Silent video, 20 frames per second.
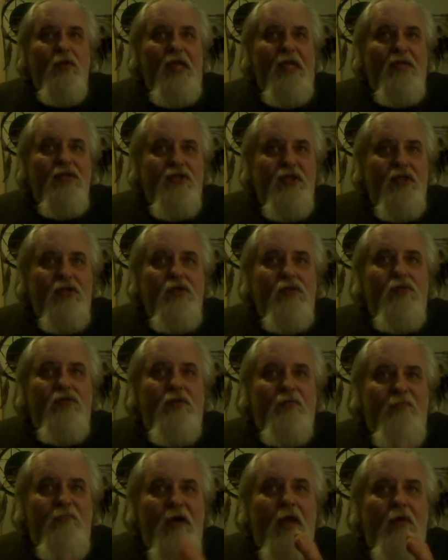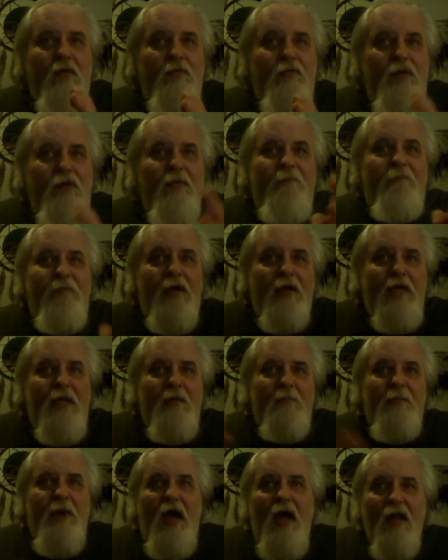in tune to follow their
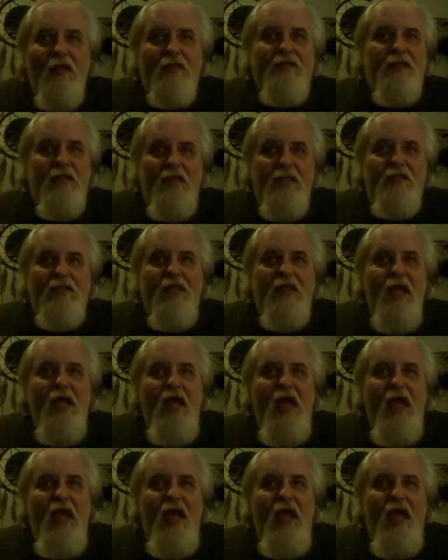fucking policies